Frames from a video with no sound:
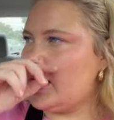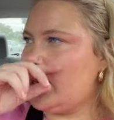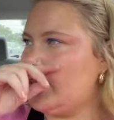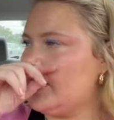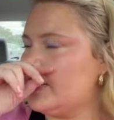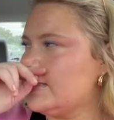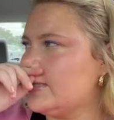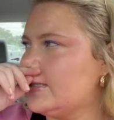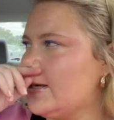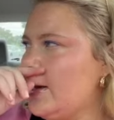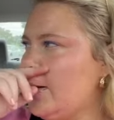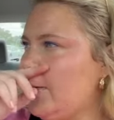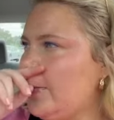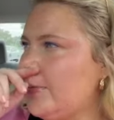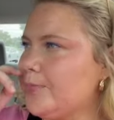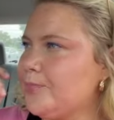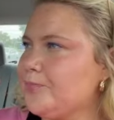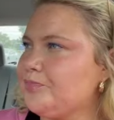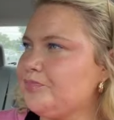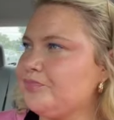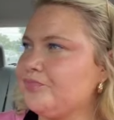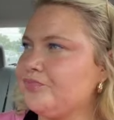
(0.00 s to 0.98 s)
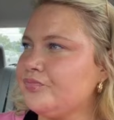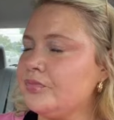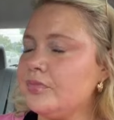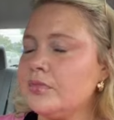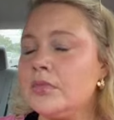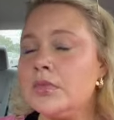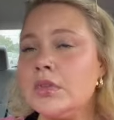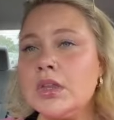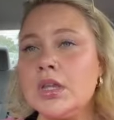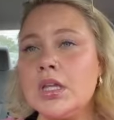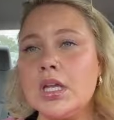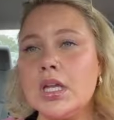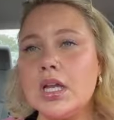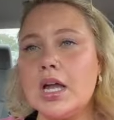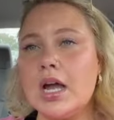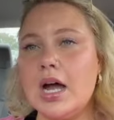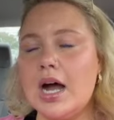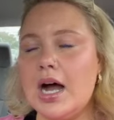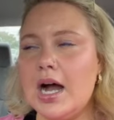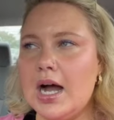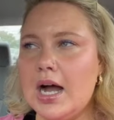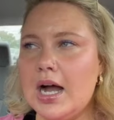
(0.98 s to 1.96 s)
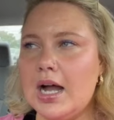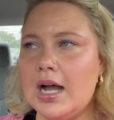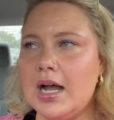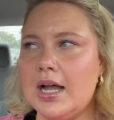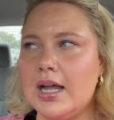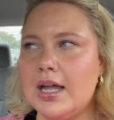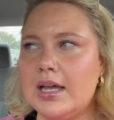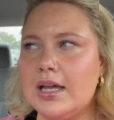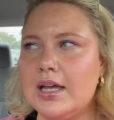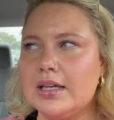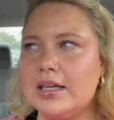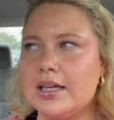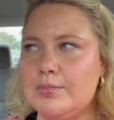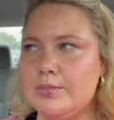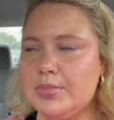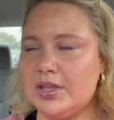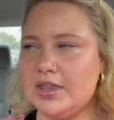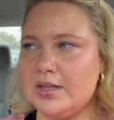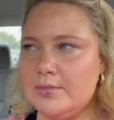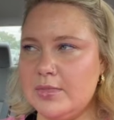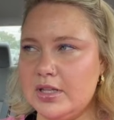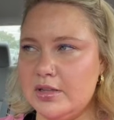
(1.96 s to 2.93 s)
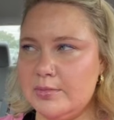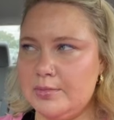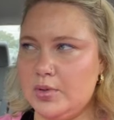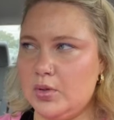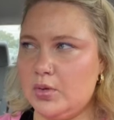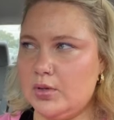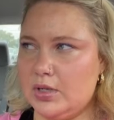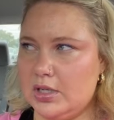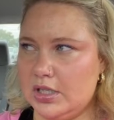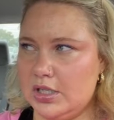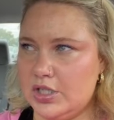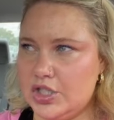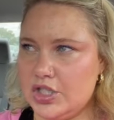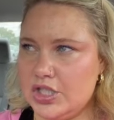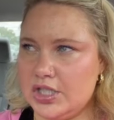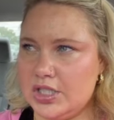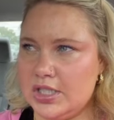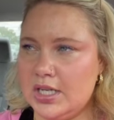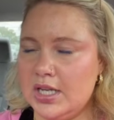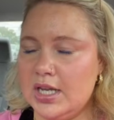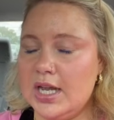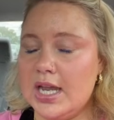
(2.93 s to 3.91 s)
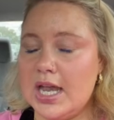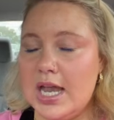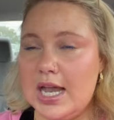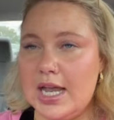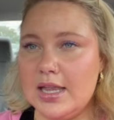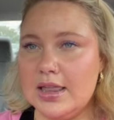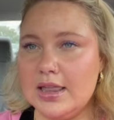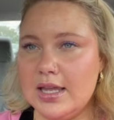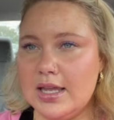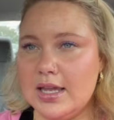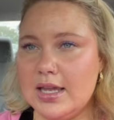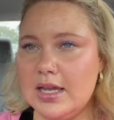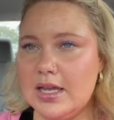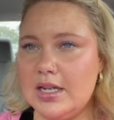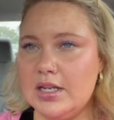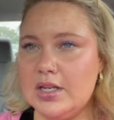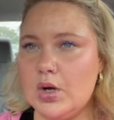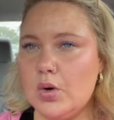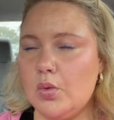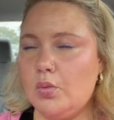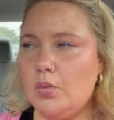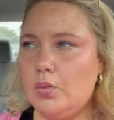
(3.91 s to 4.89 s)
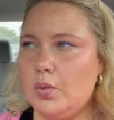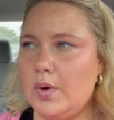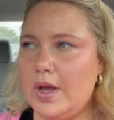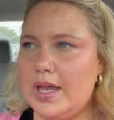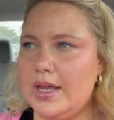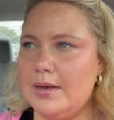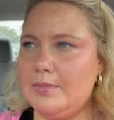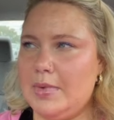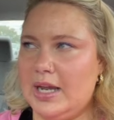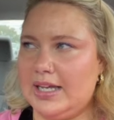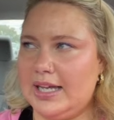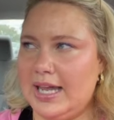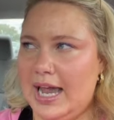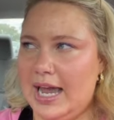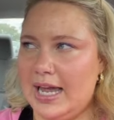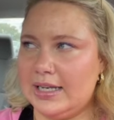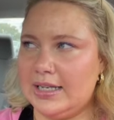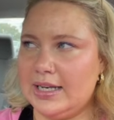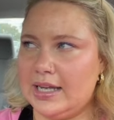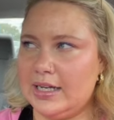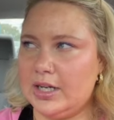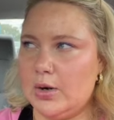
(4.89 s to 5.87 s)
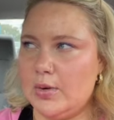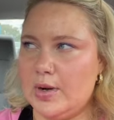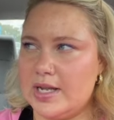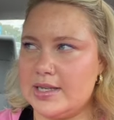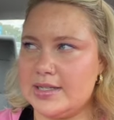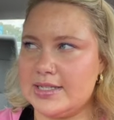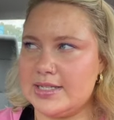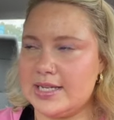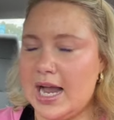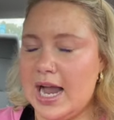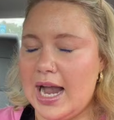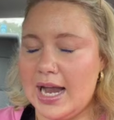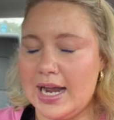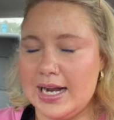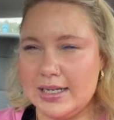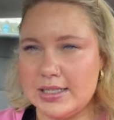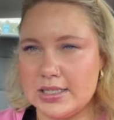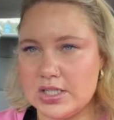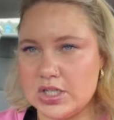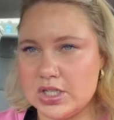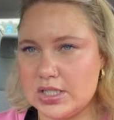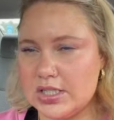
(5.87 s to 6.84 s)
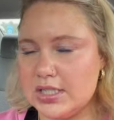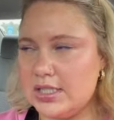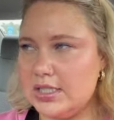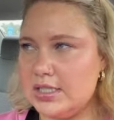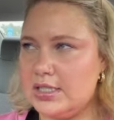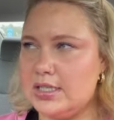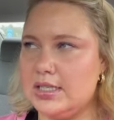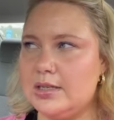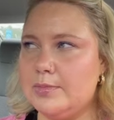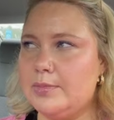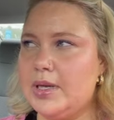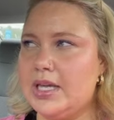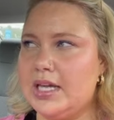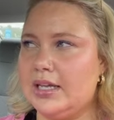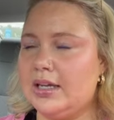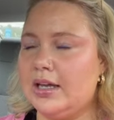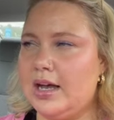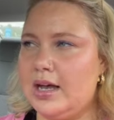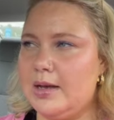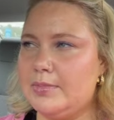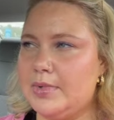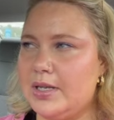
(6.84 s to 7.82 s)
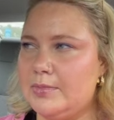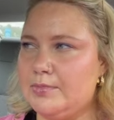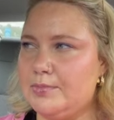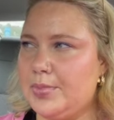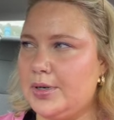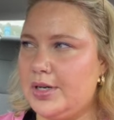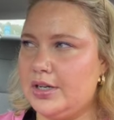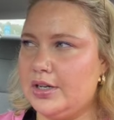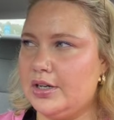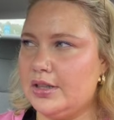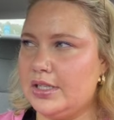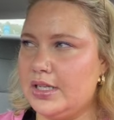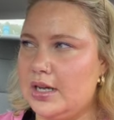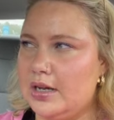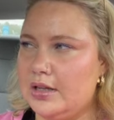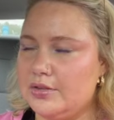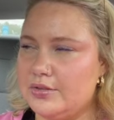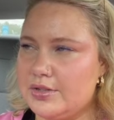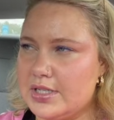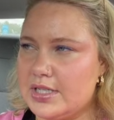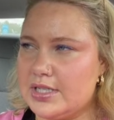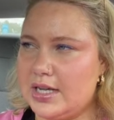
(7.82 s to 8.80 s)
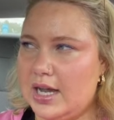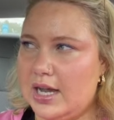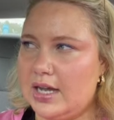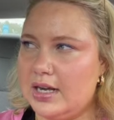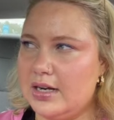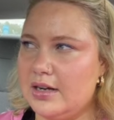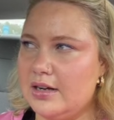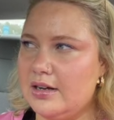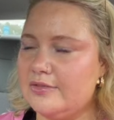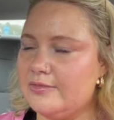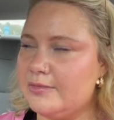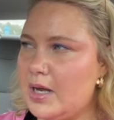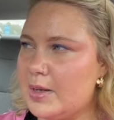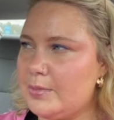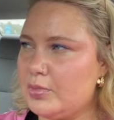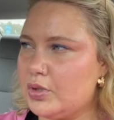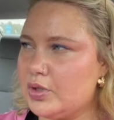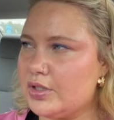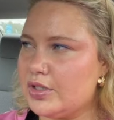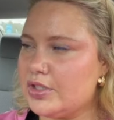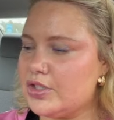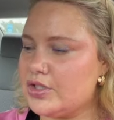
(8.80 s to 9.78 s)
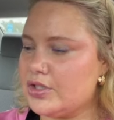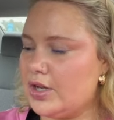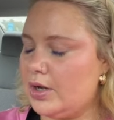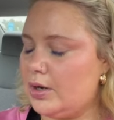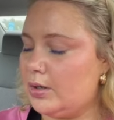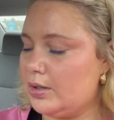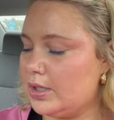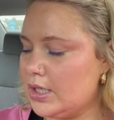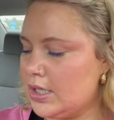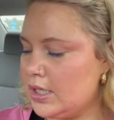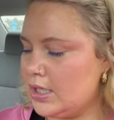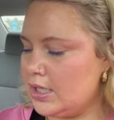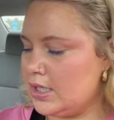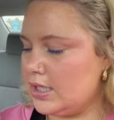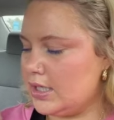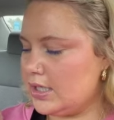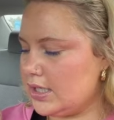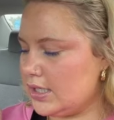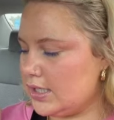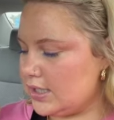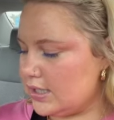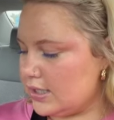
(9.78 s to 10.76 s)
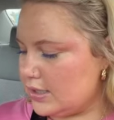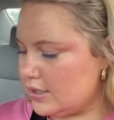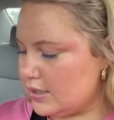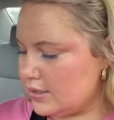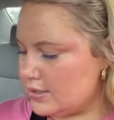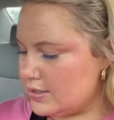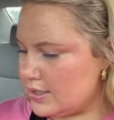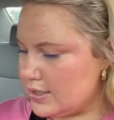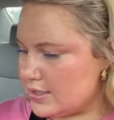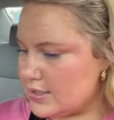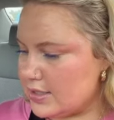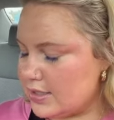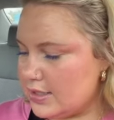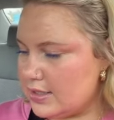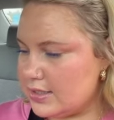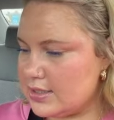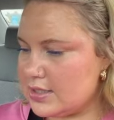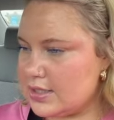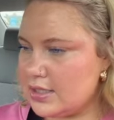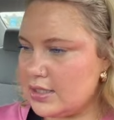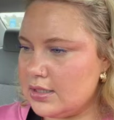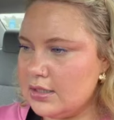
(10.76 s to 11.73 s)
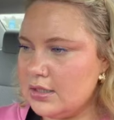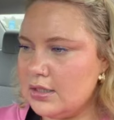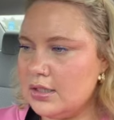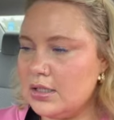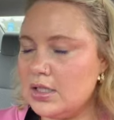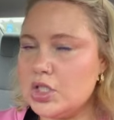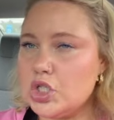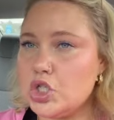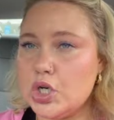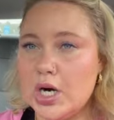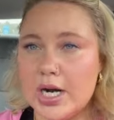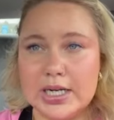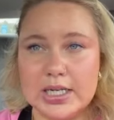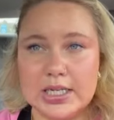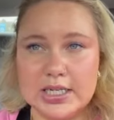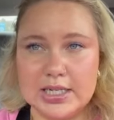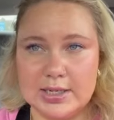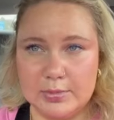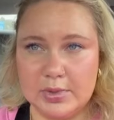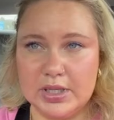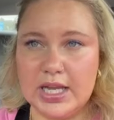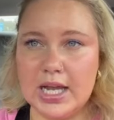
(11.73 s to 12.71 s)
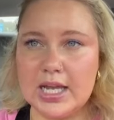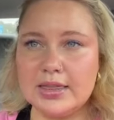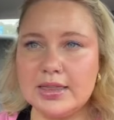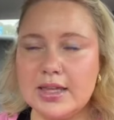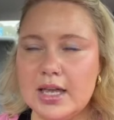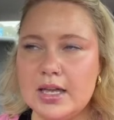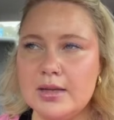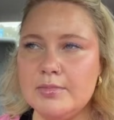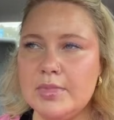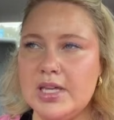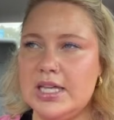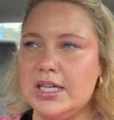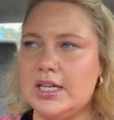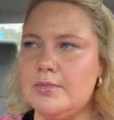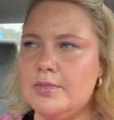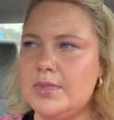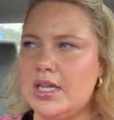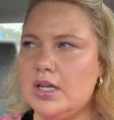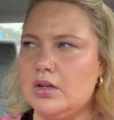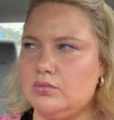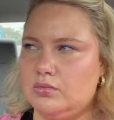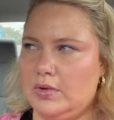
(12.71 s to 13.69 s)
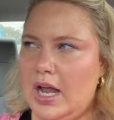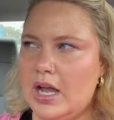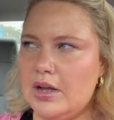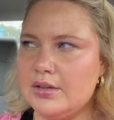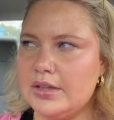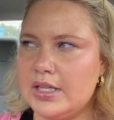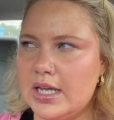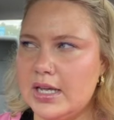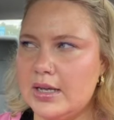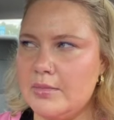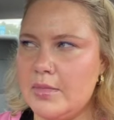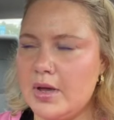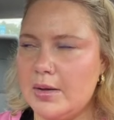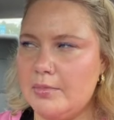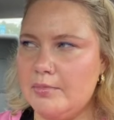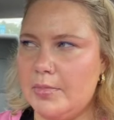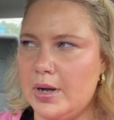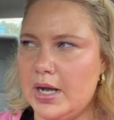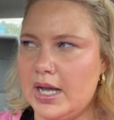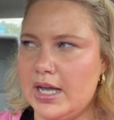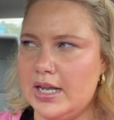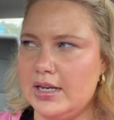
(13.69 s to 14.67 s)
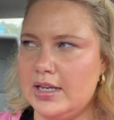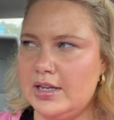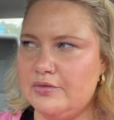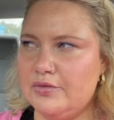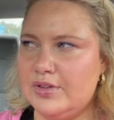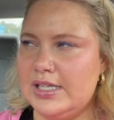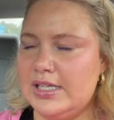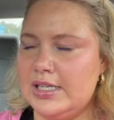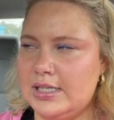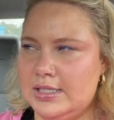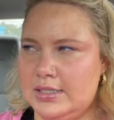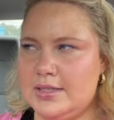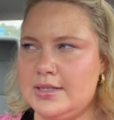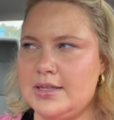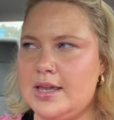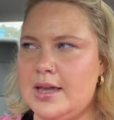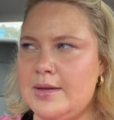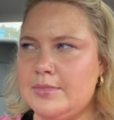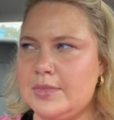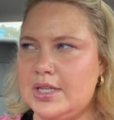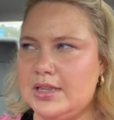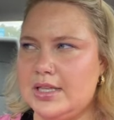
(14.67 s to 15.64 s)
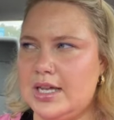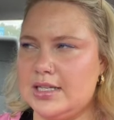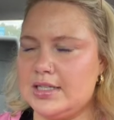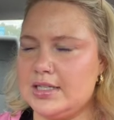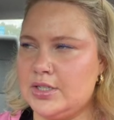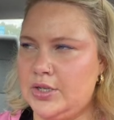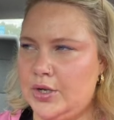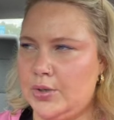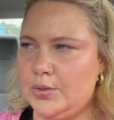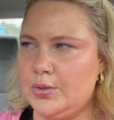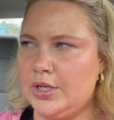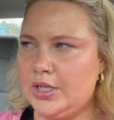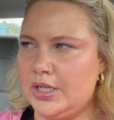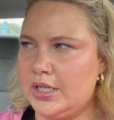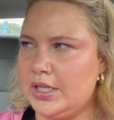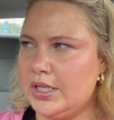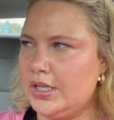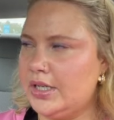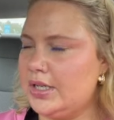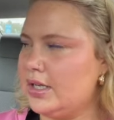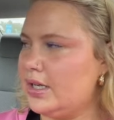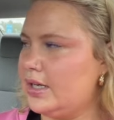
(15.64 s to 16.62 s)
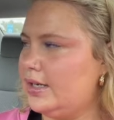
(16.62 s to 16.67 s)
So I can put them on the porch, and then when my cat and I go outside, it's just easy to pick up and put on the other side of my porch so he doesn't try to nibble at them. He can be around them, but if he eats them, then that's no good.